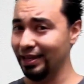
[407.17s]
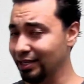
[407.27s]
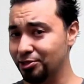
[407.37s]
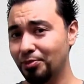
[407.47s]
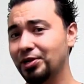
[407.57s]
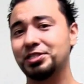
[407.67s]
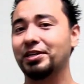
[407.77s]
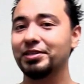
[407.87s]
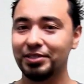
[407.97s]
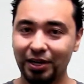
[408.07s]
Not so much
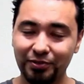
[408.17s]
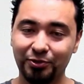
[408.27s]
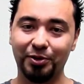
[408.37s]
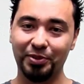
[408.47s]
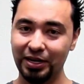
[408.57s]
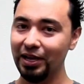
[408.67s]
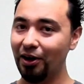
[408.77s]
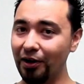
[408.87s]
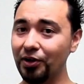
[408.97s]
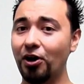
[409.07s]
on the software, but
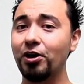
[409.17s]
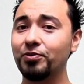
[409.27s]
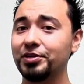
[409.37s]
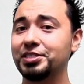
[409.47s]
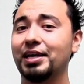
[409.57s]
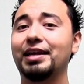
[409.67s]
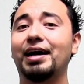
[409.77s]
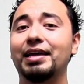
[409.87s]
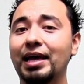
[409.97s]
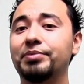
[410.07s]
on the hardware side,
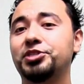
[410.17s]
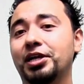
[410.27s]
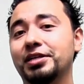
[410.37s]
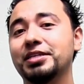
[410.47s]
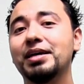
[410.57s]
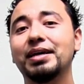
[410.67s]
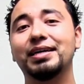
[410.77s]
I am jealous.